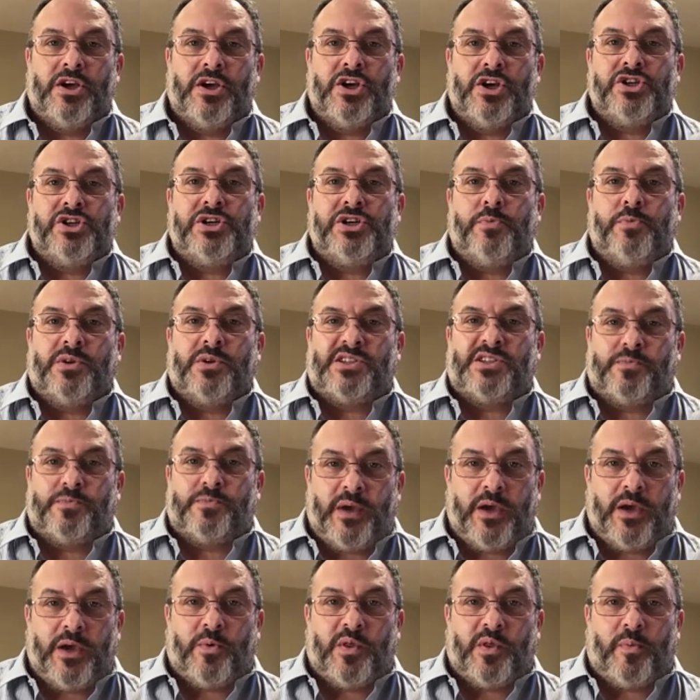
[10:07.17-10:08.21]
She would
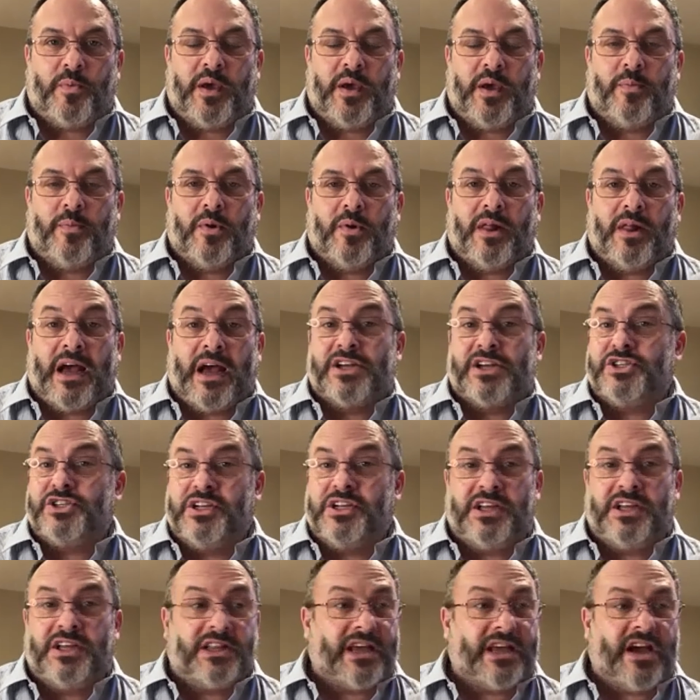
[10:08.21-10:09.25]
speak with people. And she
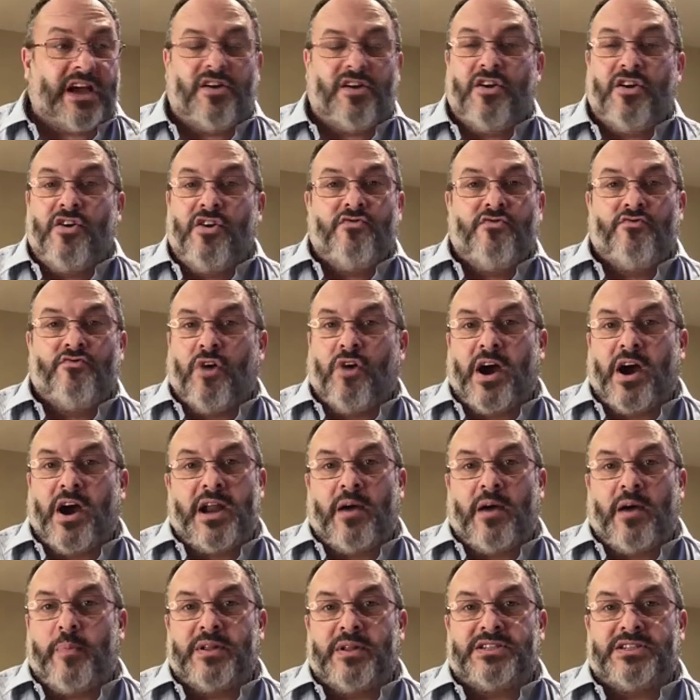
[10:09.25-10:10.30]
did that right
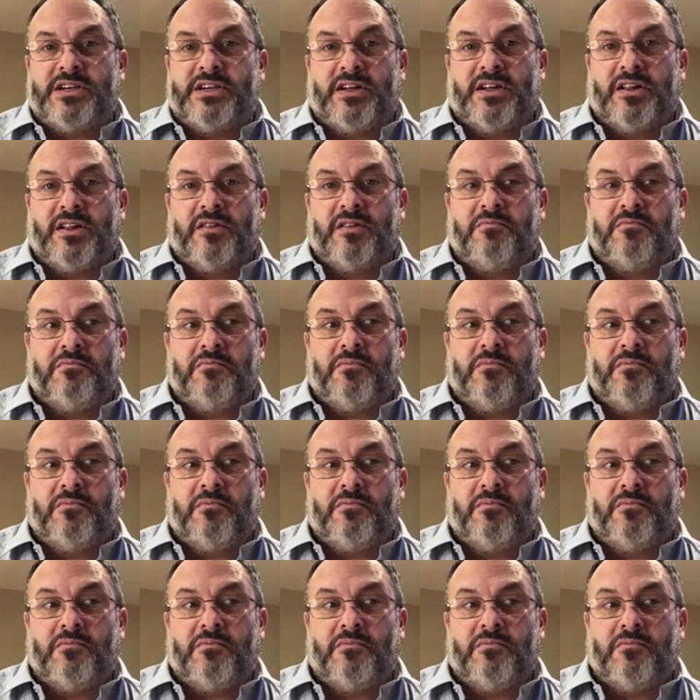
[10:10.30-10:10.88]
up until